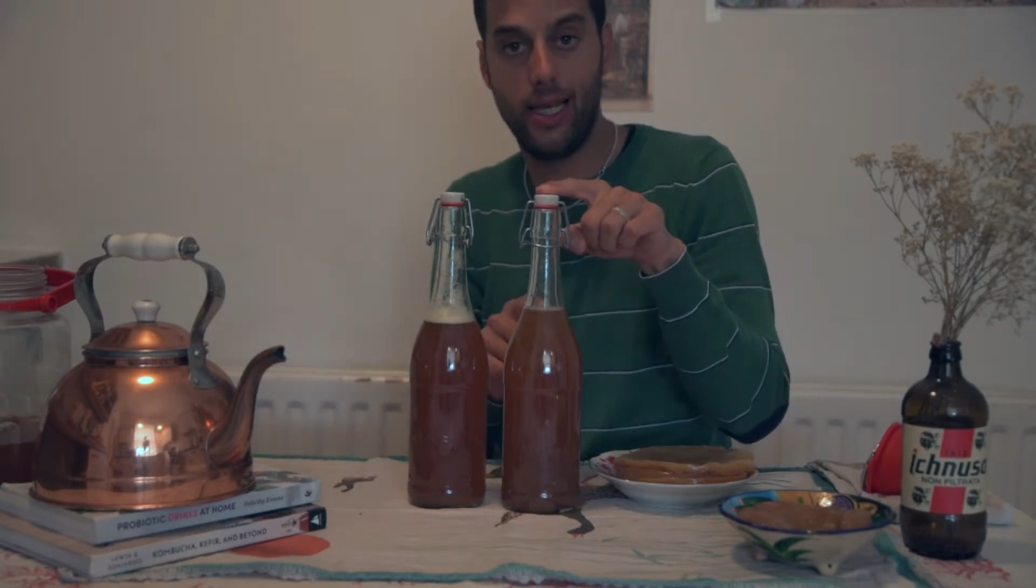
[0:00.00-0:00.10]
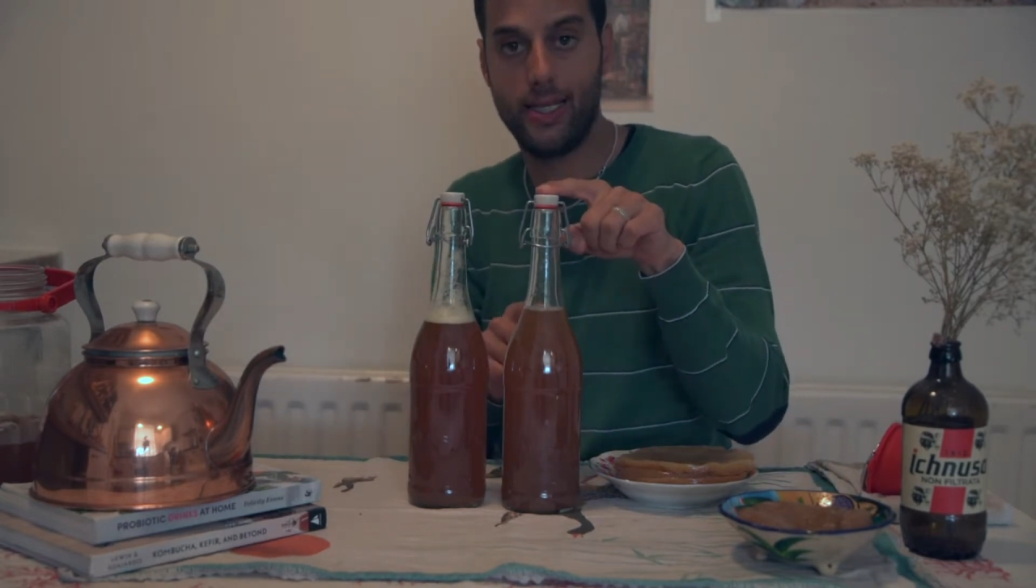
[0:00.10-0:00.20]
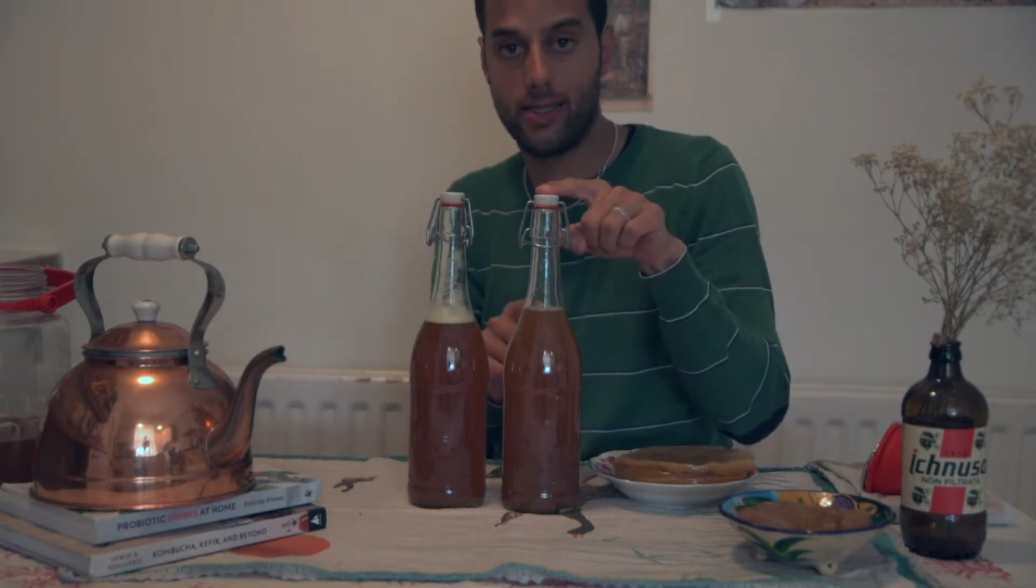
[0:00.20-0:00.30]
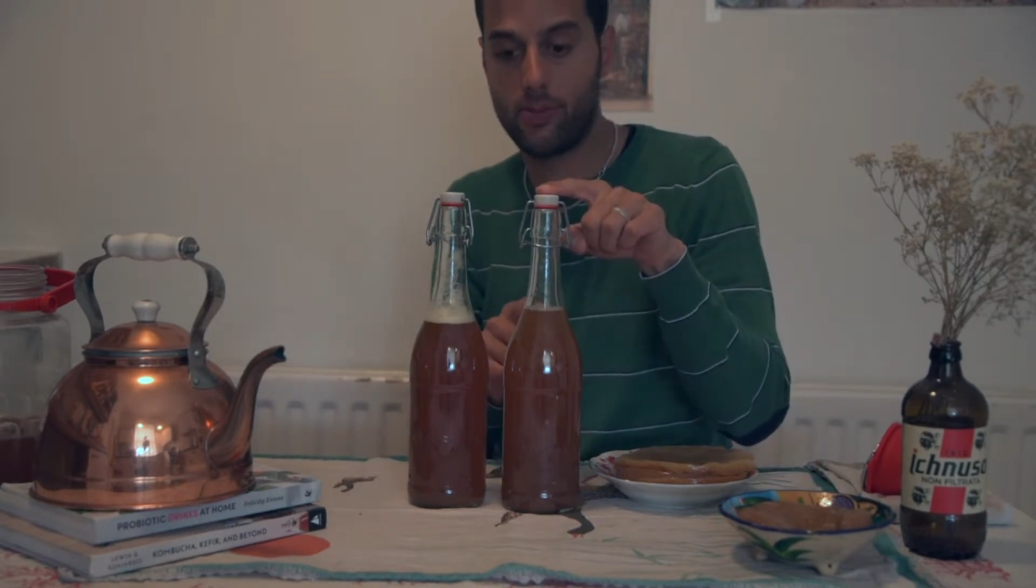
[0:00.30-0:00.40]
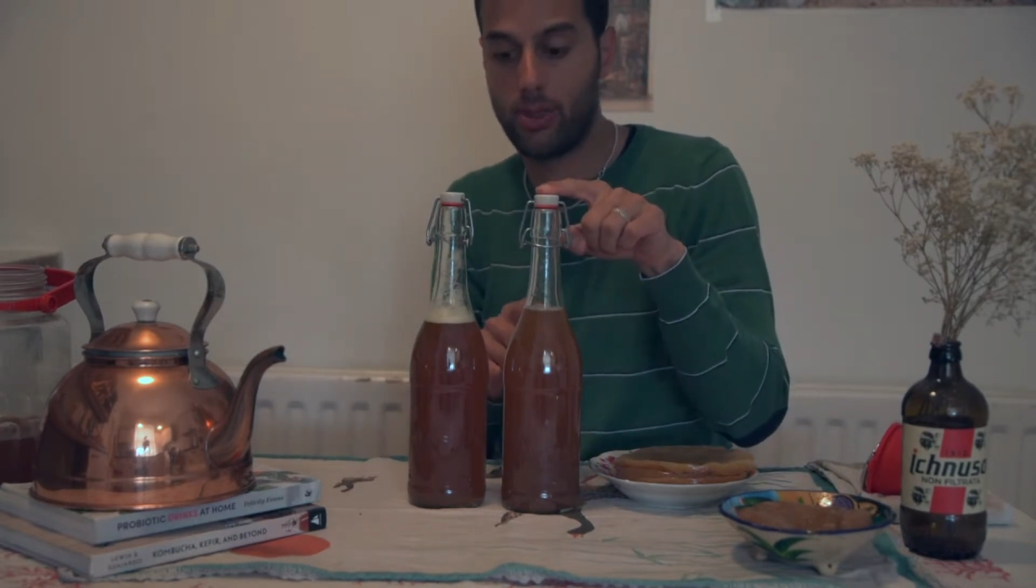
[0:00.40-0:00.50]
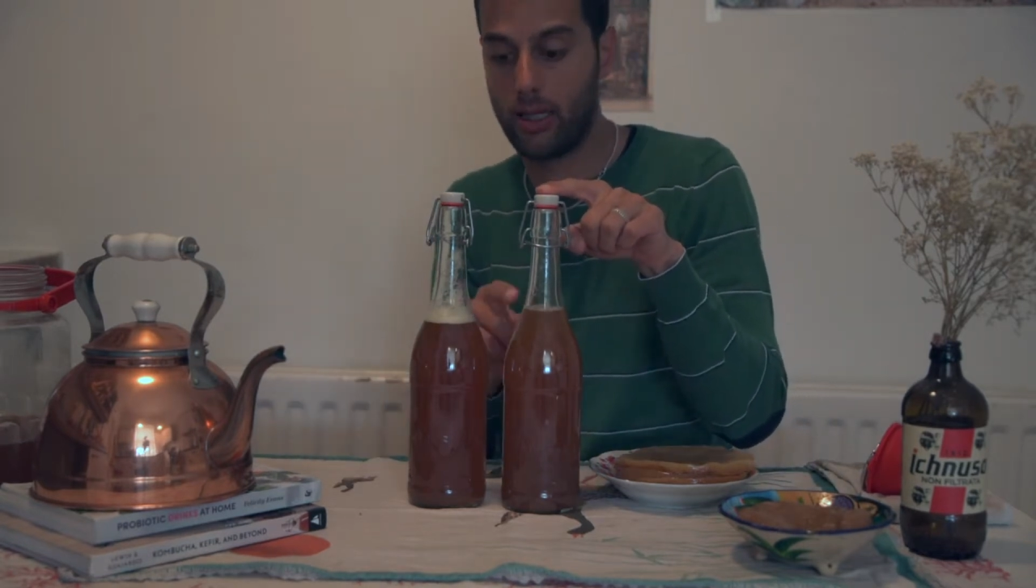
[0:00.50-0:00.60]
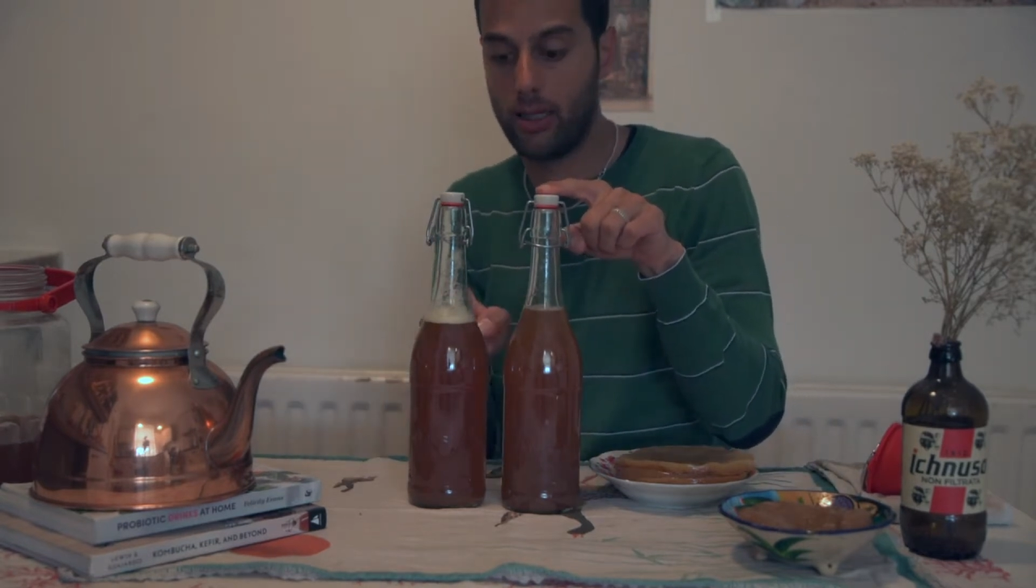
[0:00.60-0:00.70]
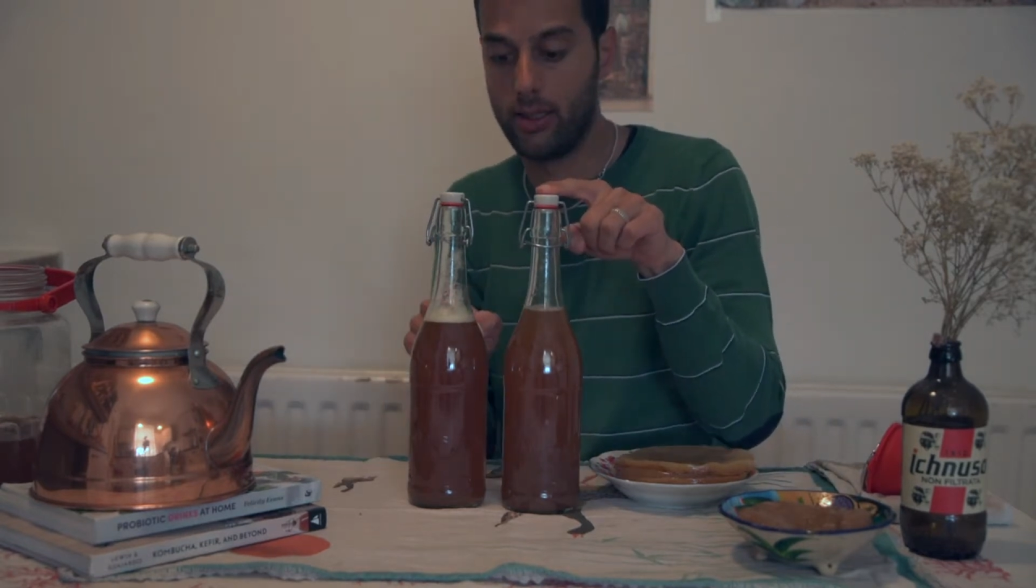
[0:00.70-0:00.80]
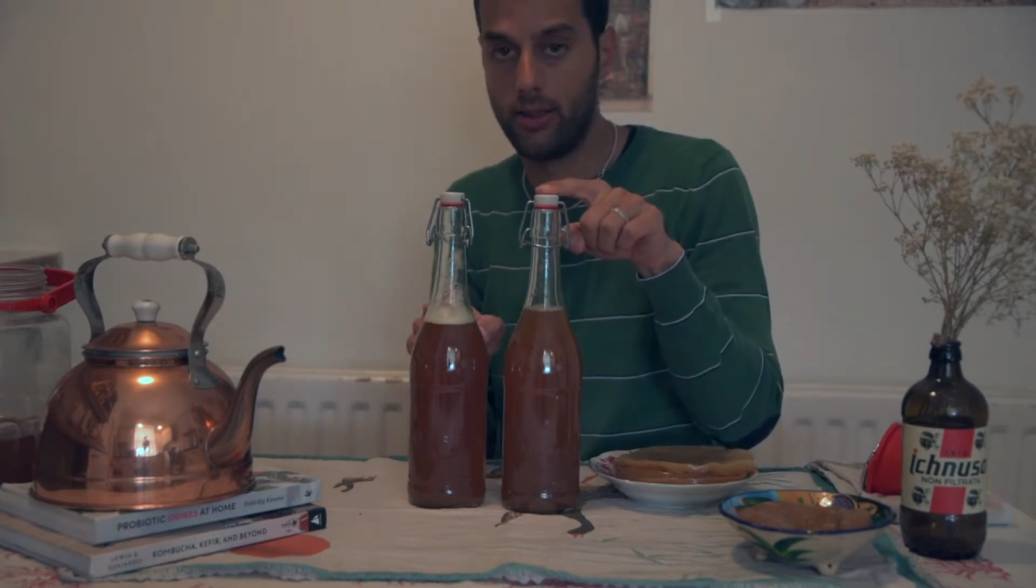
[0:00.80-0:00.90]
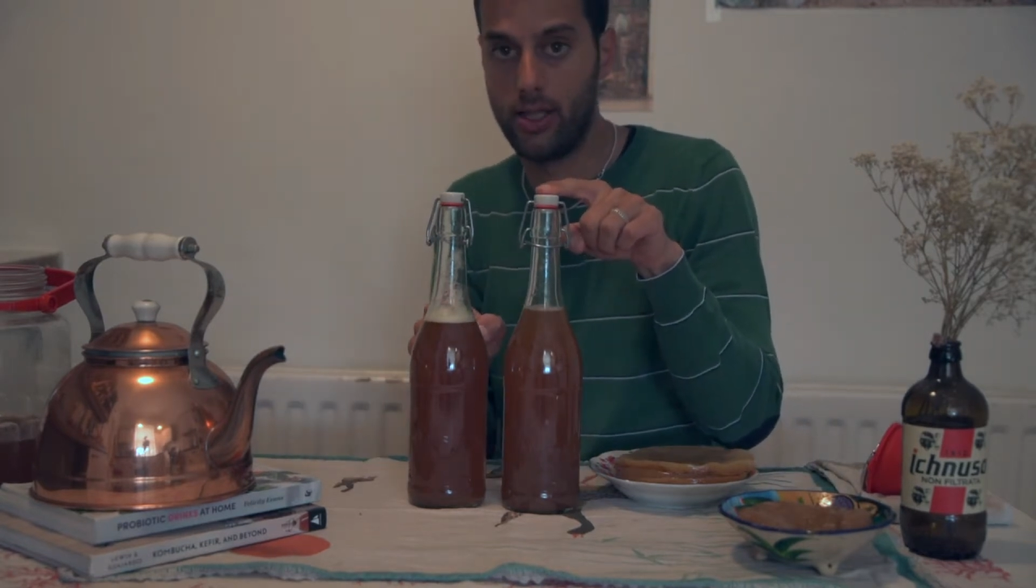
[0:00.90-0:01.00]
less
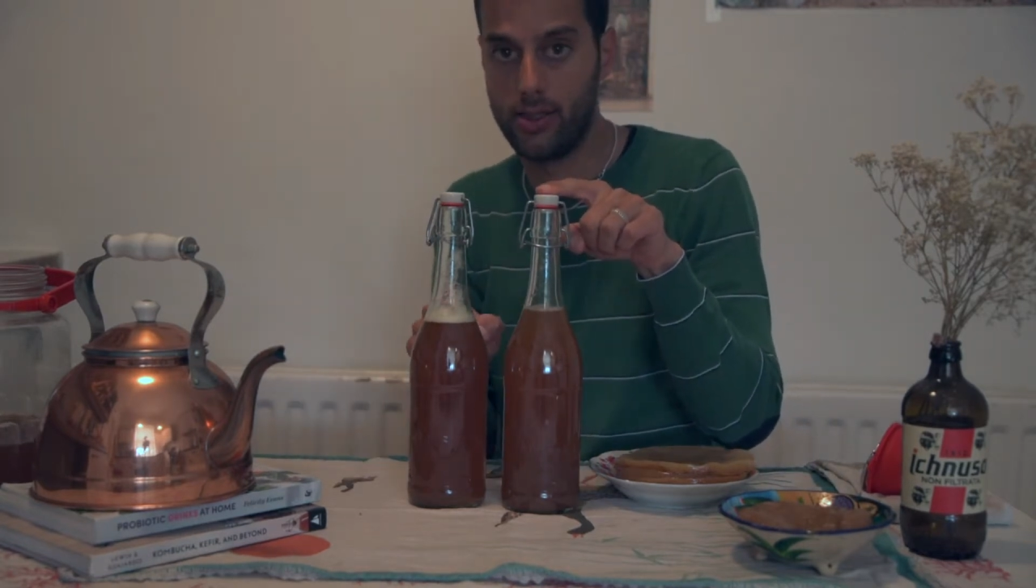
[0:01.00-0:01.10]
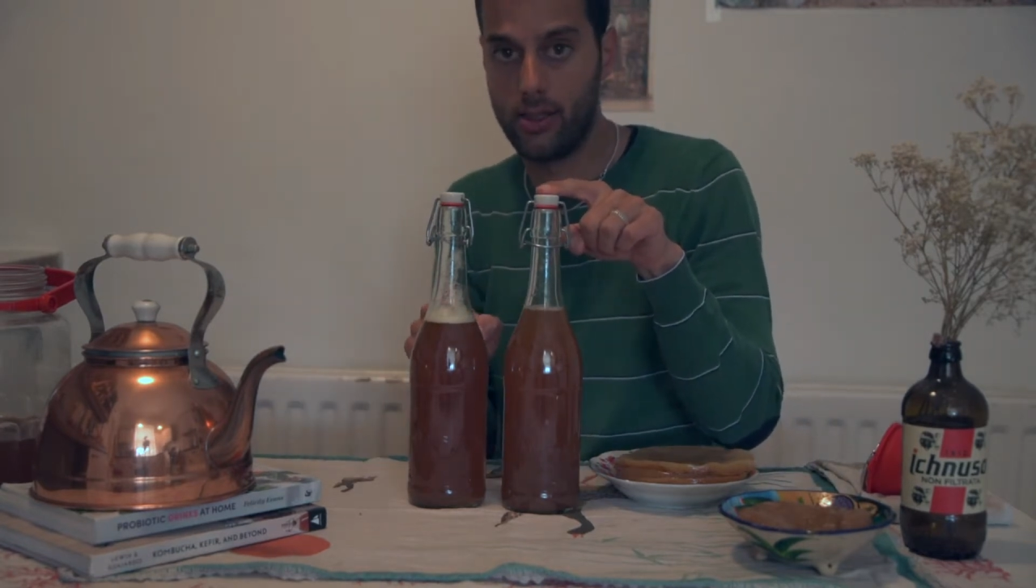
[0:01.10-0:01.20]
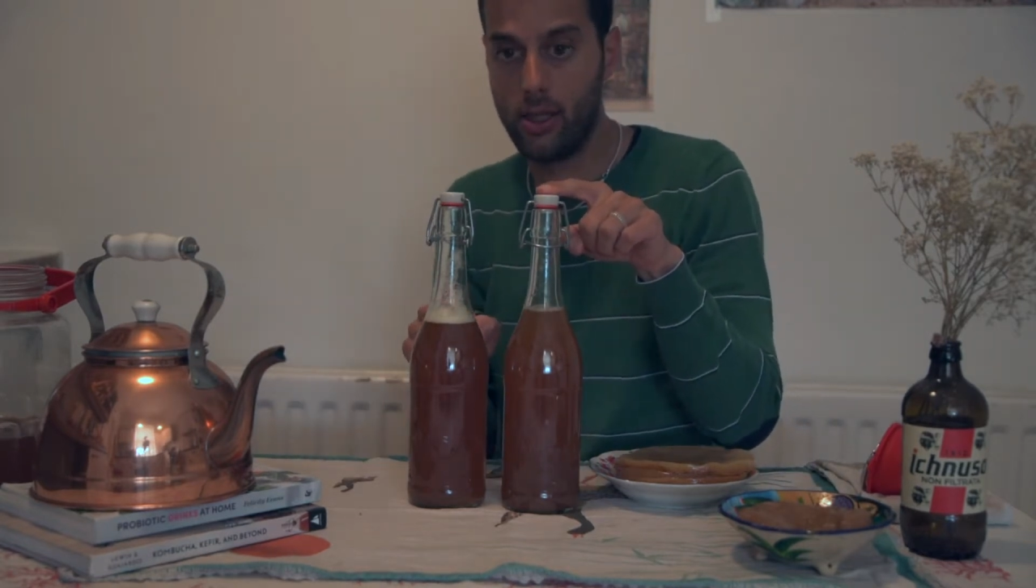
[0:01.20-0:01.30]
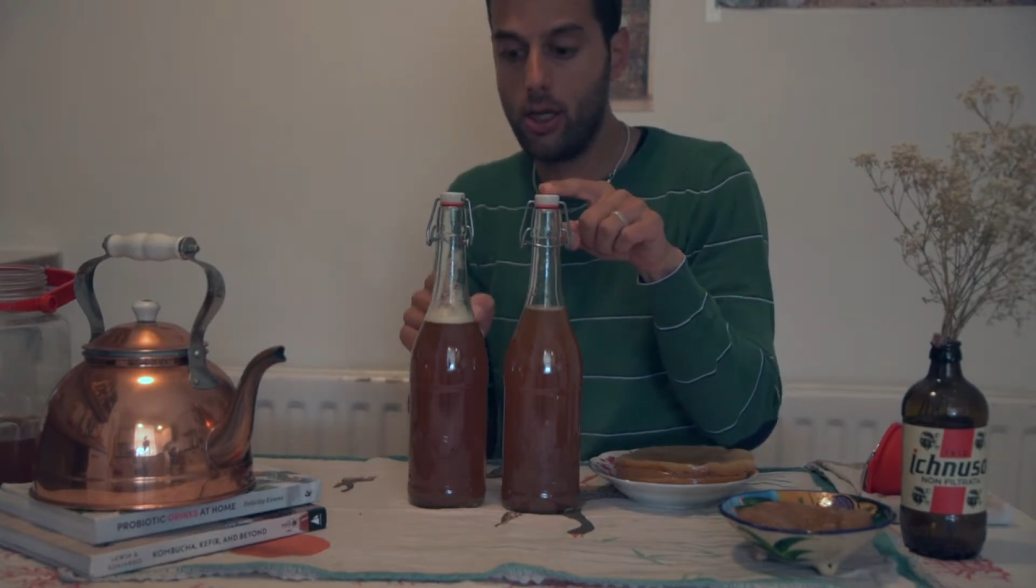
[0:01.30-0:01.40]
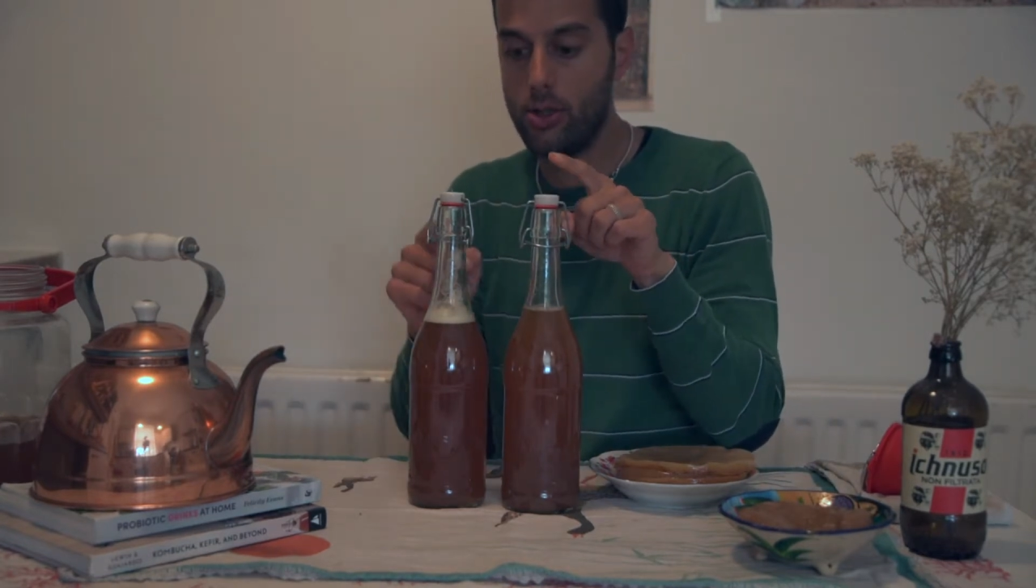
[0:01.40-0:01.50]
sparkling than this.